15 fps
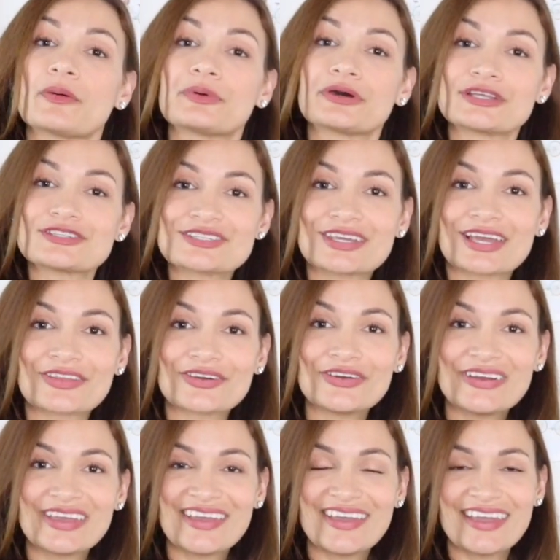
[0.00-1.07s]
I put it
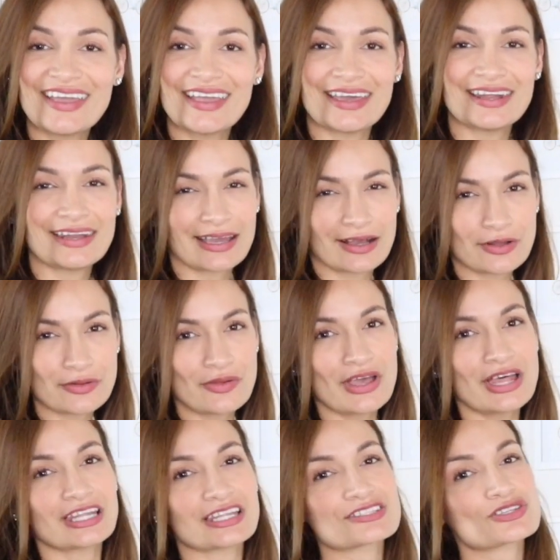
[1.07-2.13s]
together. And now
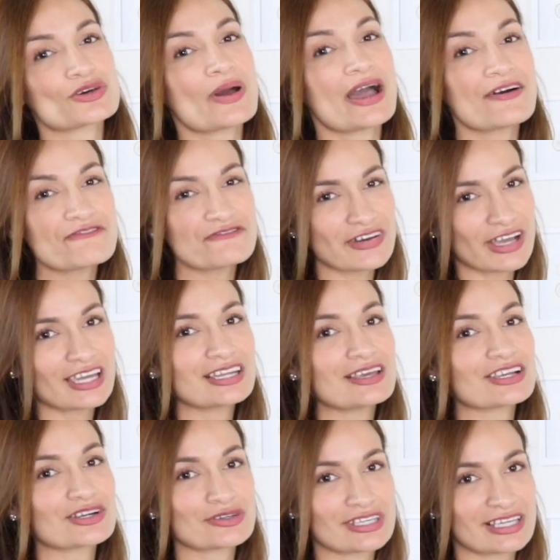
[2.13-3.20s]
let's go have fun
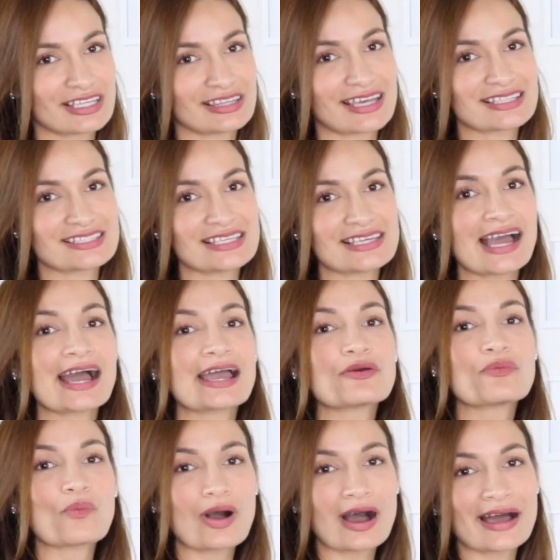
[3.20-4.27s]
creating that
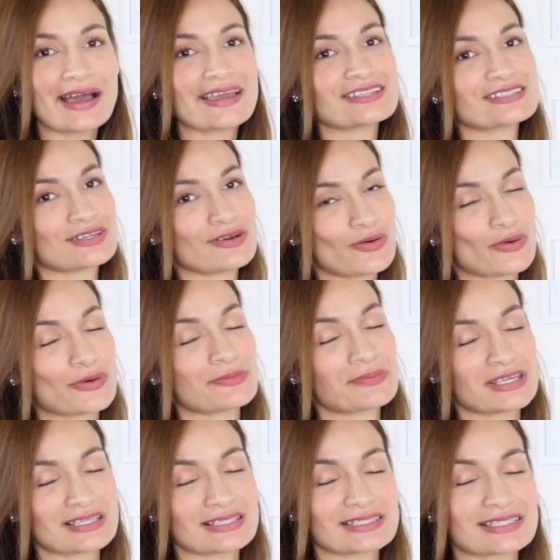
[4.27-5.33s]
DIY decor
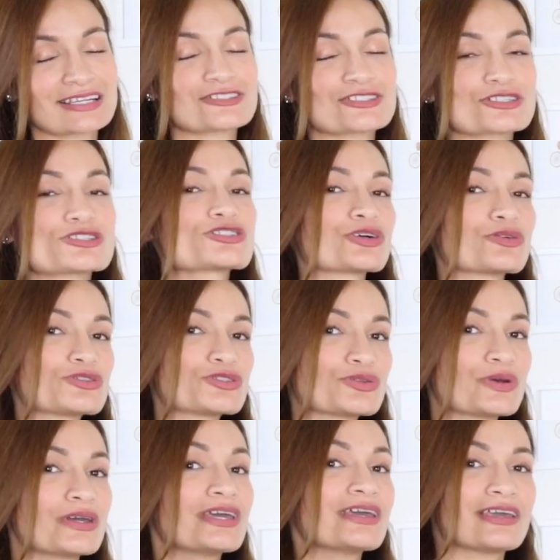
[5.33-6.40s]
piece that I just showed
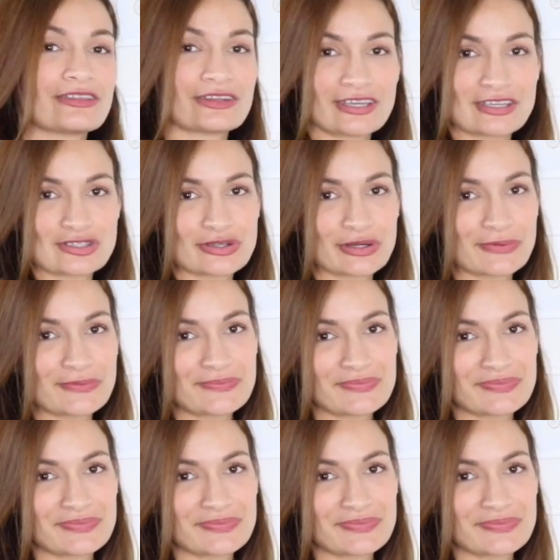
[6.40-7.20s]
you in the intro.